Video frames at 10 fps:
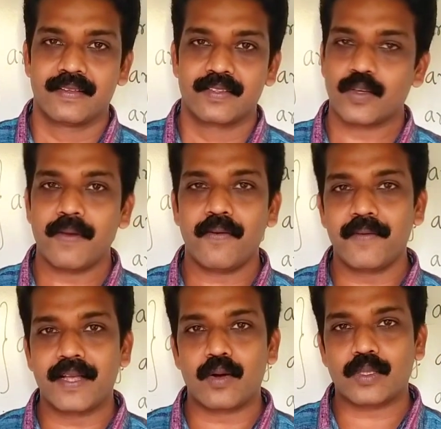So before
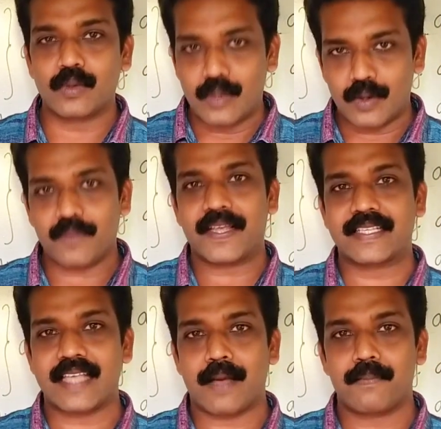we go through a lot of
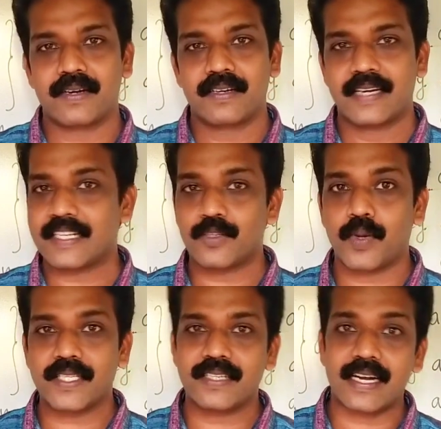examples, let's
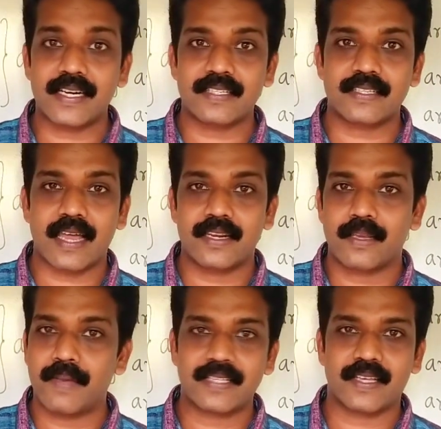first understand the
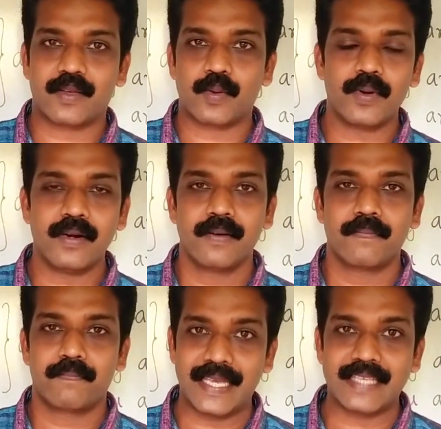basic rule.
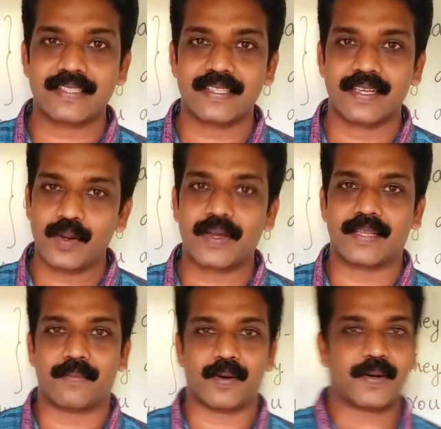Please look at
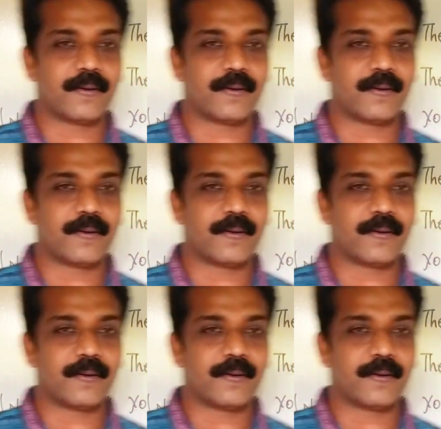the board.